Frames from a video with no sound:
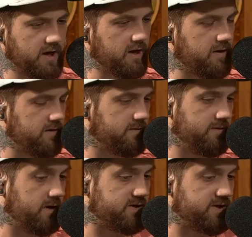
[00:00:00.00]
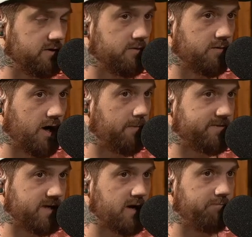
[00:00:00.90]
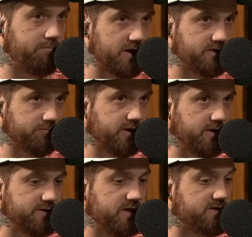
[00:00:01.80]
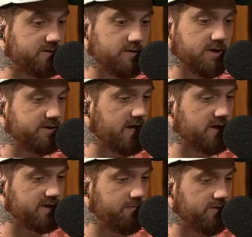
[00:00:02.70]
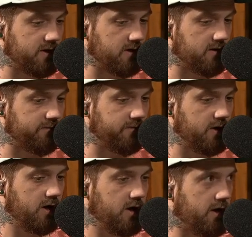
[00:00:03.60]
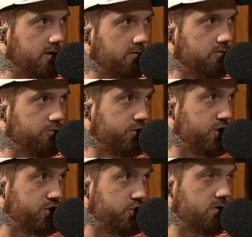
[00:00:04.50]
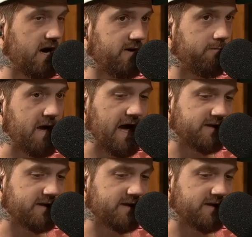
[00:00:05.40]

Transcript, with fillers: they they're still upside bench players. It's the exact same thing of like did you have